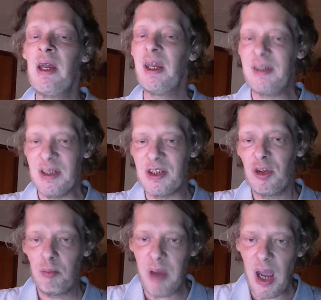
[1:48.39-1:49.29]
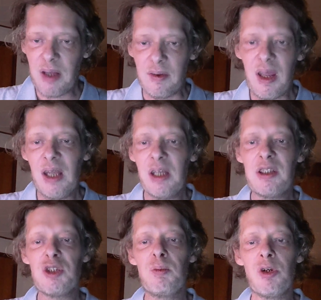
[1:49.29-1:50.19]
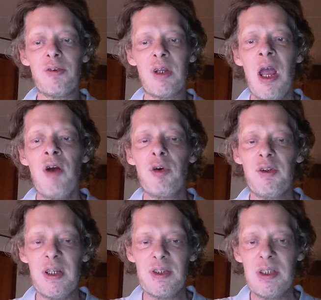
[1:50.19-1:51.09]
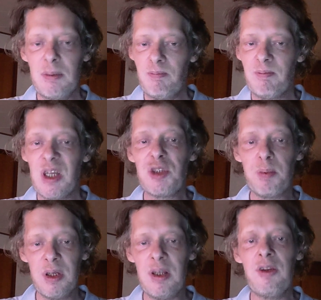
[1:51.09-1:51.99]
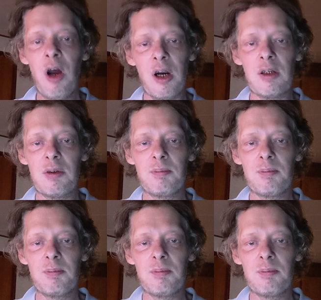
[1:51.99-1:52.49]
It isn't bad. I like this movie. For a Disney, it's pretty dark.